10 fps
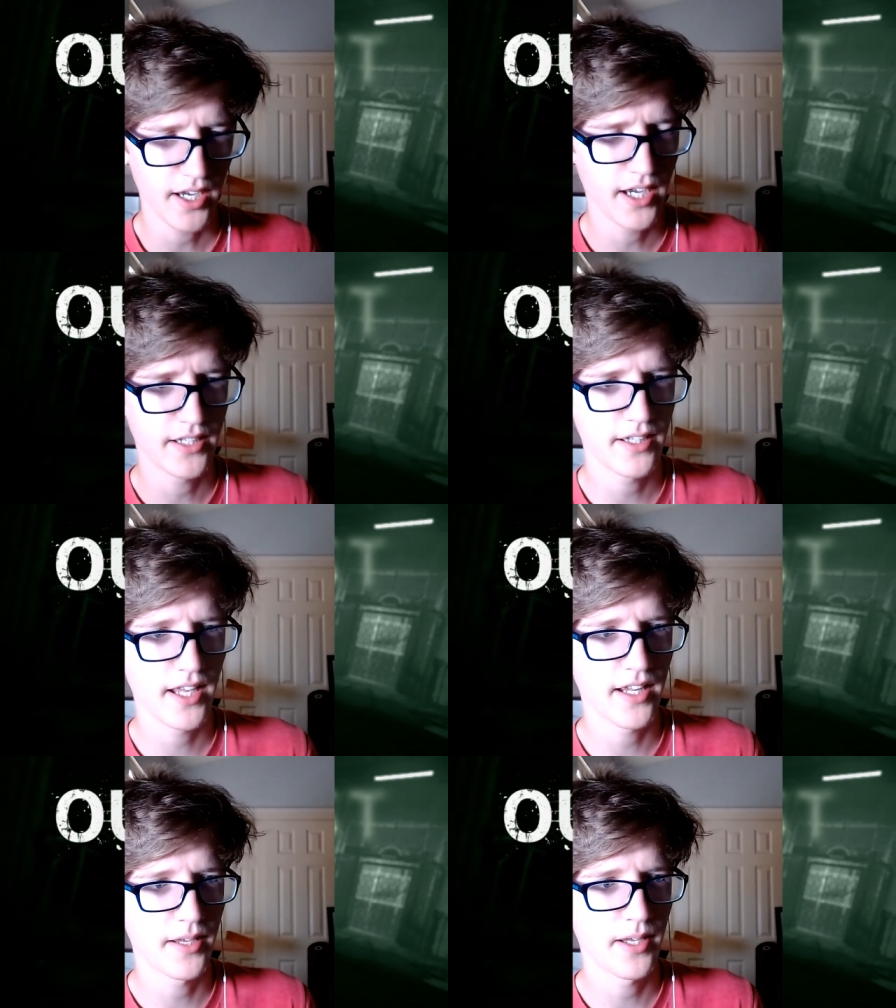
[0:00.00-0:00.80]
and
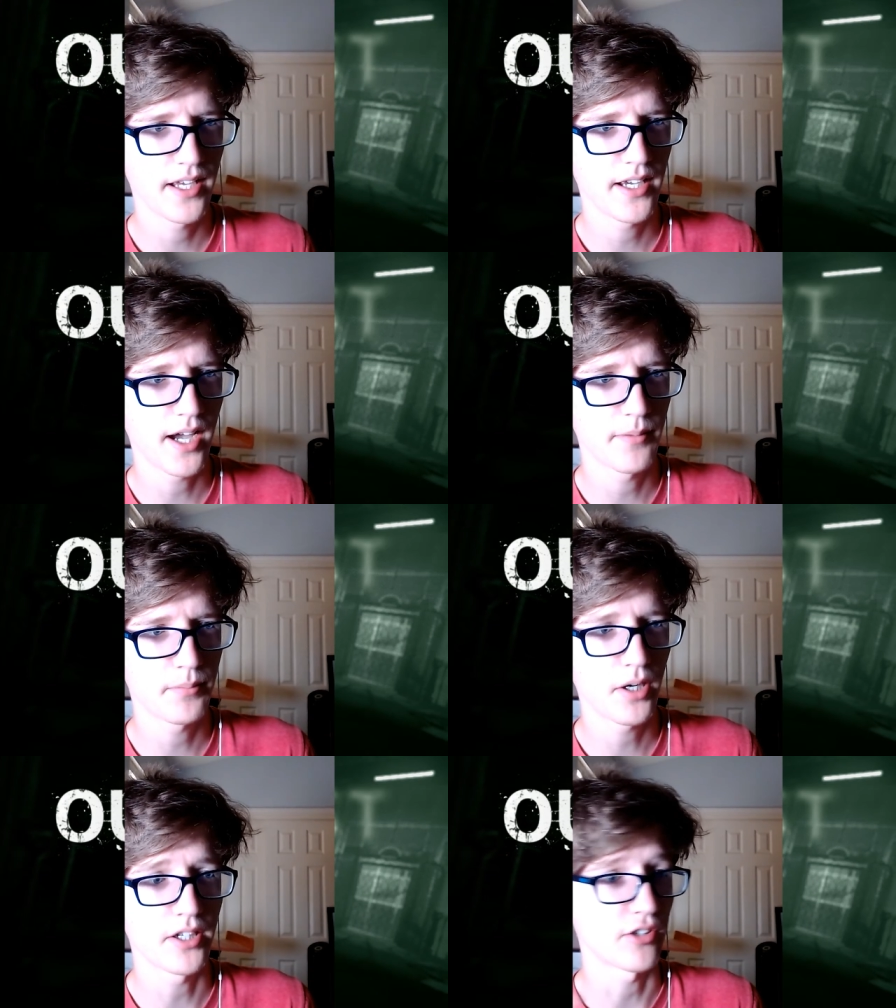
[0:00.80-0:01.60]
then I, am
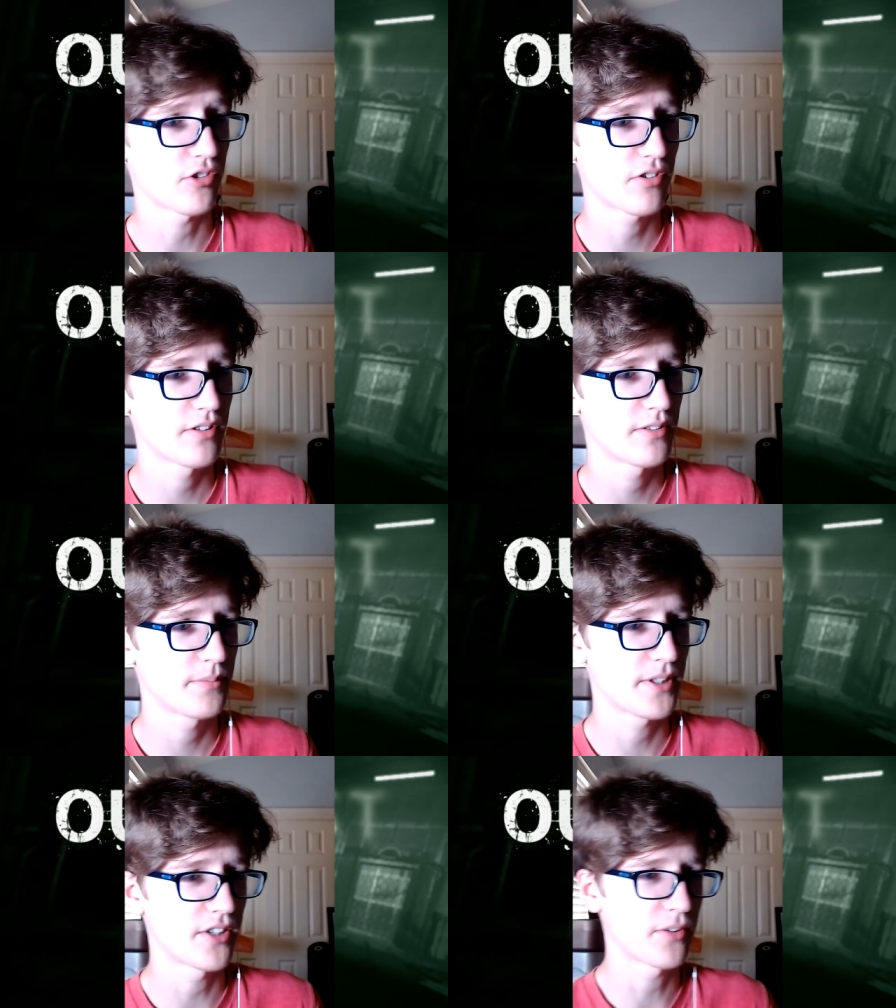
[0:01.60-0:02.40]
punished
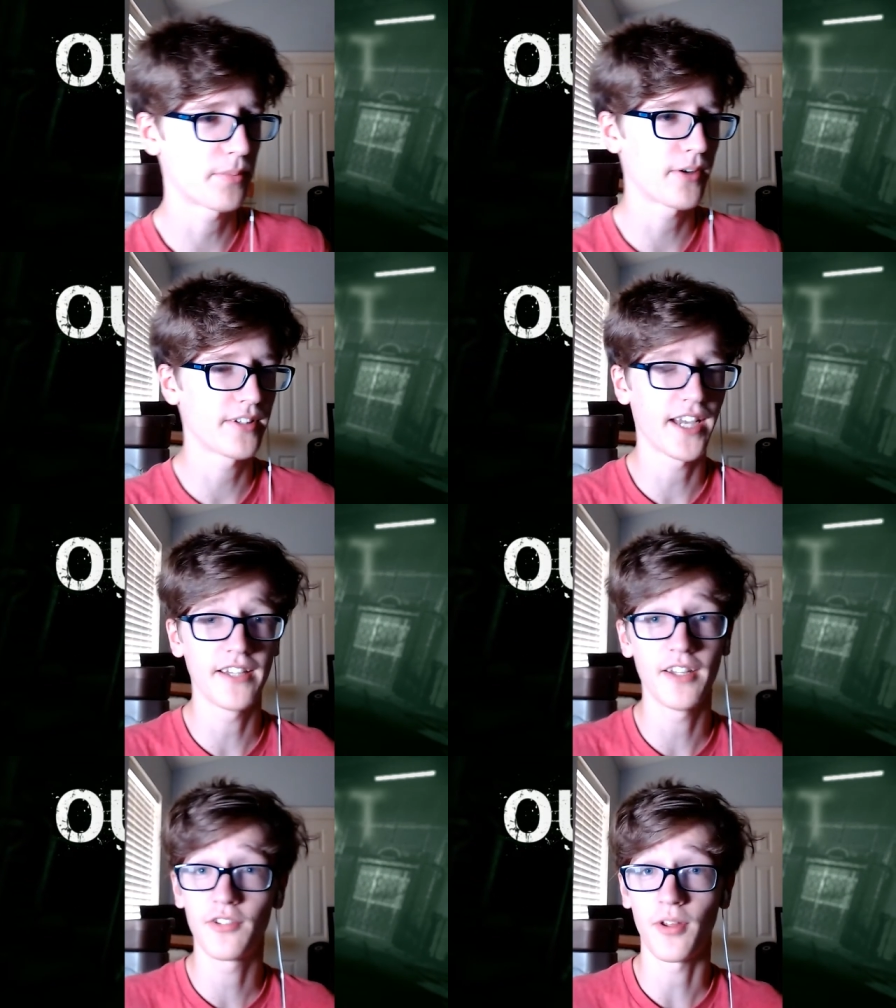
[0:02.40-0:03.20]
because apparently I
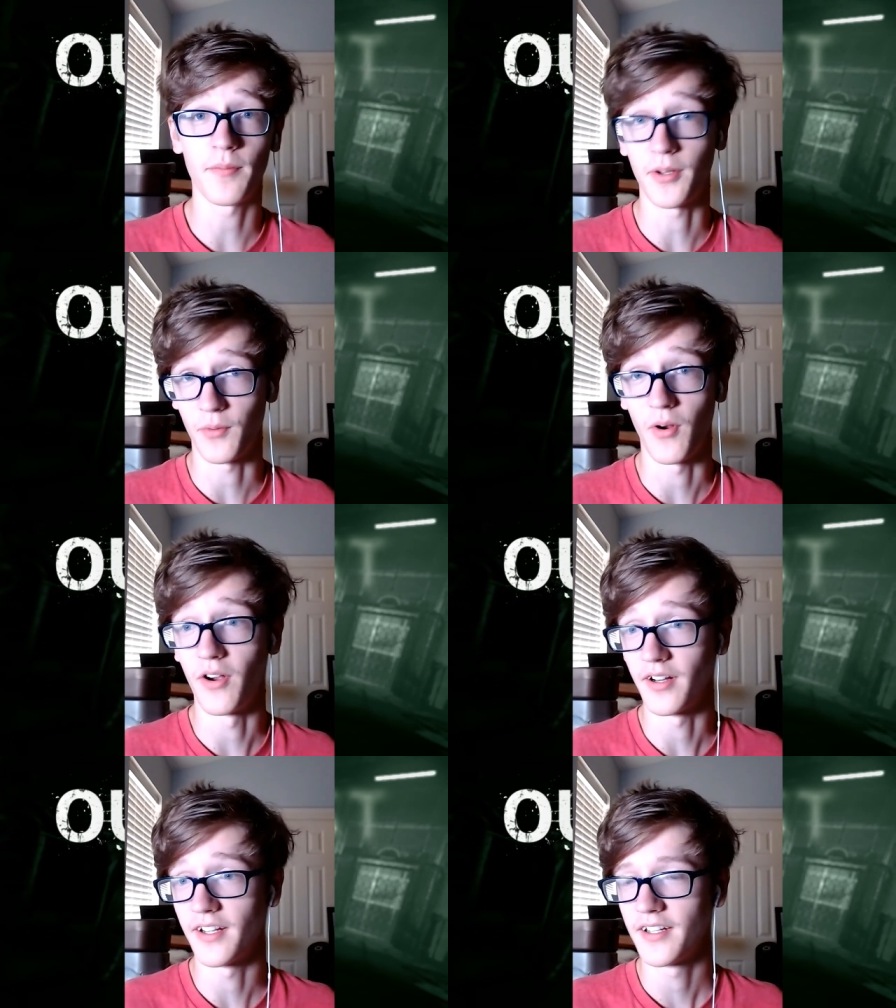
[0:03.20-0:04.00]
did something wrong.